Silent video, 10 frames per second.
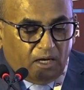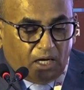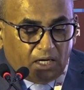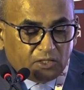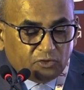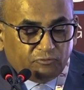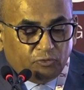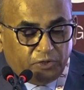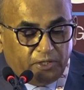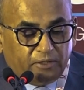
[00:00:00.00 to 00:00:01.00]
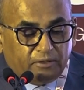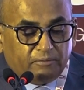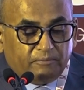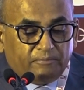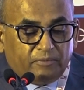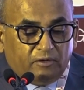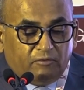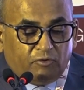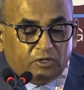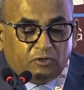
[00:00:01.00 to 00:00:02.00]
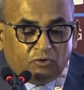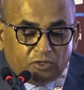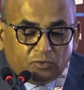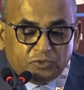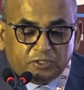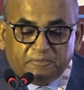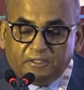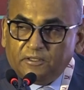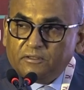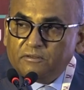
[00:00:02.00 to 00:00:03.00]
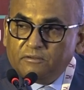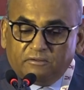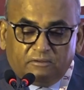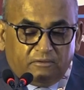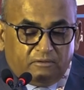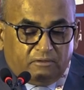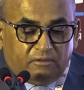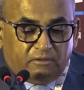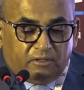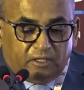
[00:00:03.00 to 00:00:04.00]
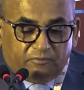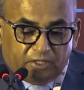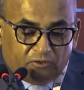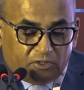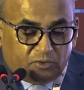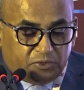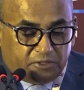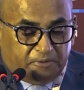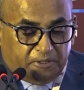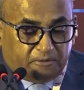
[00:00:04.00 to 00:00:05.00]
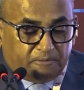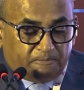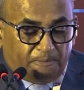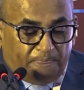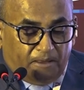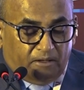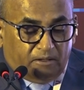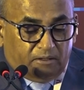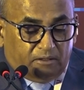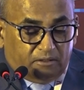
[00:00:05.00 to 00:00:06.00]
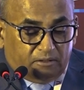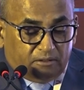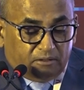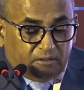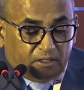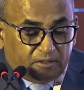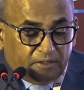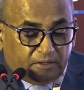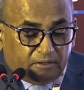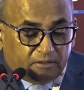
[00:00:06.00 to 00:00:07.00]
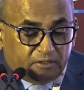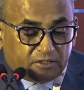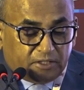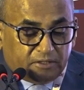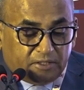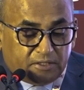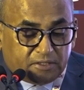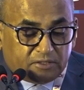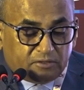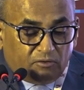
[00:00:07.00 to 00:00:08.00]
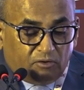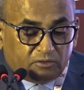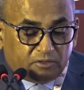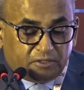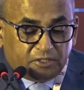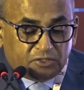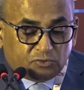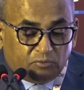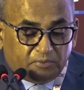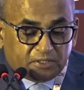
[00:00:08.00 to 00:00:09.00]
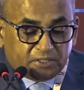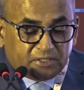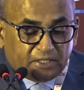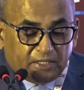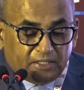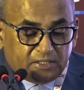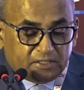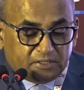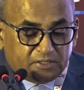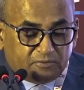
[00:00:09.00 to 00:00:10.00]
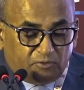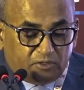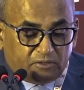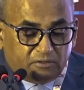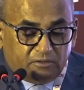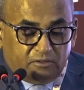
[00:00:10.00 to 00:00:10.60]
Art of knowing what not to speak and when not to speak. Nothing strengthens authority so much as silence. This is what